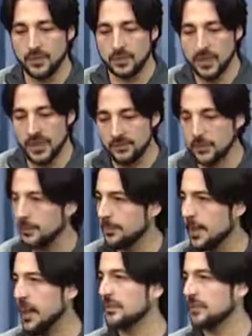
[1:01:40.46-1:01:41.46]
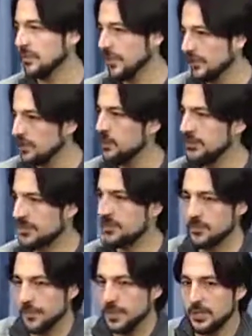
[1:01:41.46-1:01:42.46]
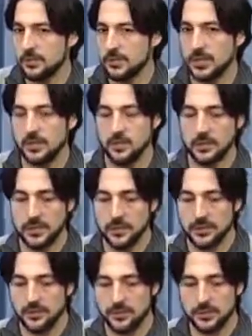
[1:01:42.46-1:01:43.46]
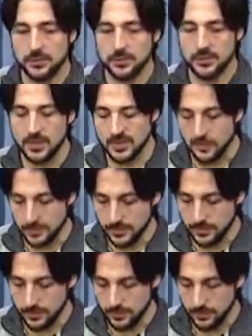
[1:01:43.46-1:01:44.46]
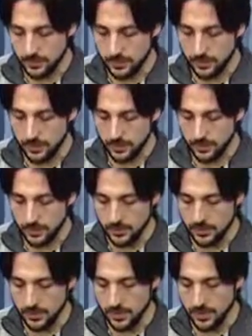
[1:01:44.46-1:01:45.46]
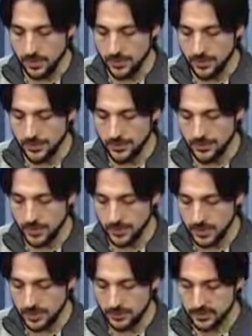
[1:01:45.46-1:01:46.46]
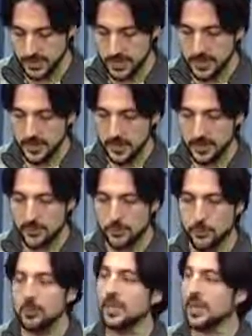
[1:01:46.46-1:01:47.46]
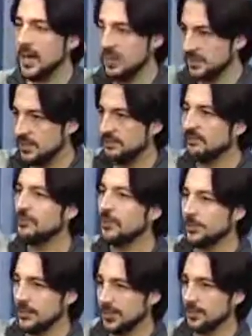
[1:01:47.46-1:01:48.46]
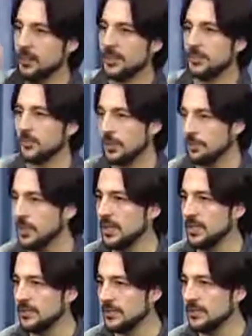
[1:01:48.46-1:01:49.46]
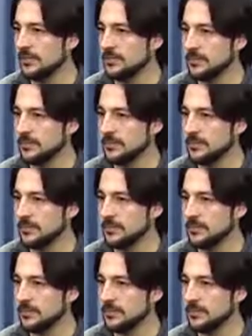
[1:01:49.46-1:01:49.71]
have compassion and all these spiritual virtues that we all heard about, we are acting from the spiritual planes.